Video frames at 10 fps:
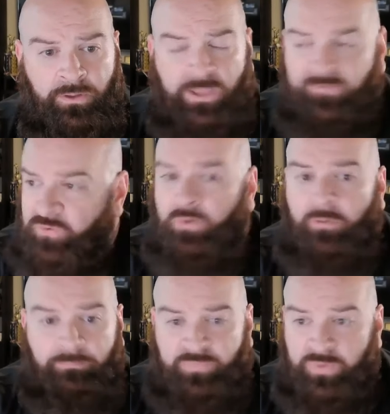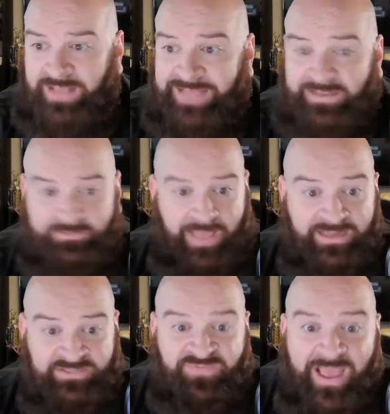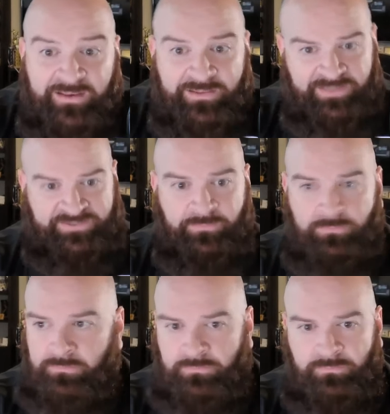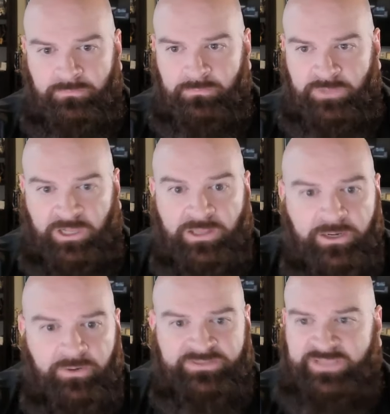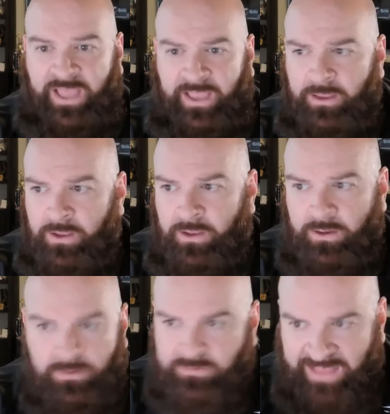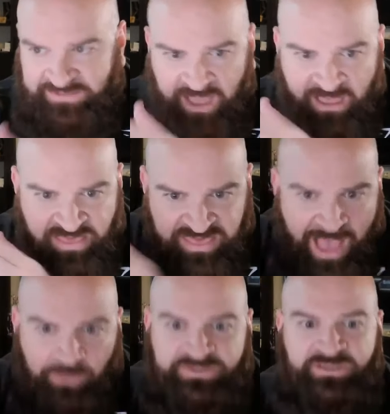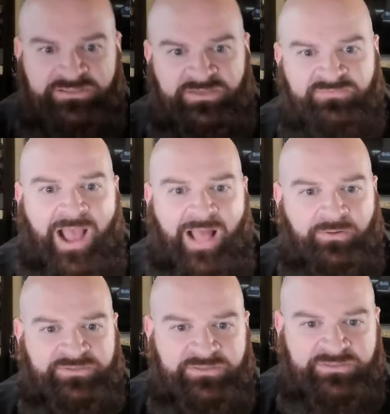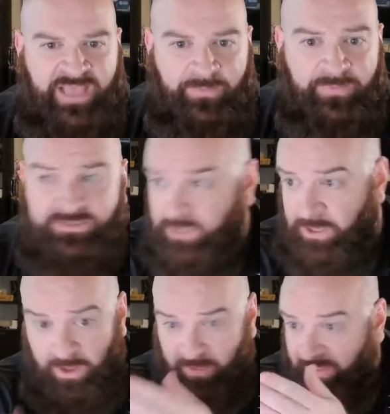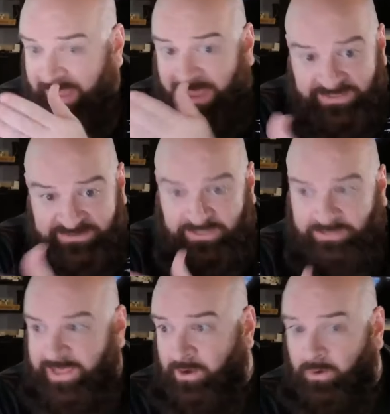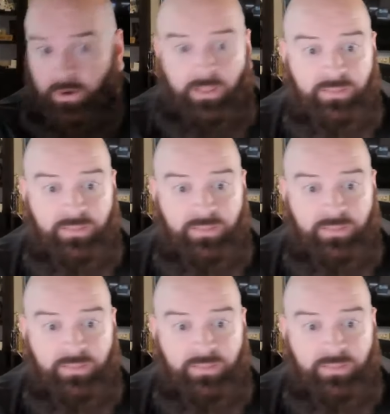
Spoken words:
If you were, that is vandalism, clear as day. That's thousands of dollars in damage. The escalator,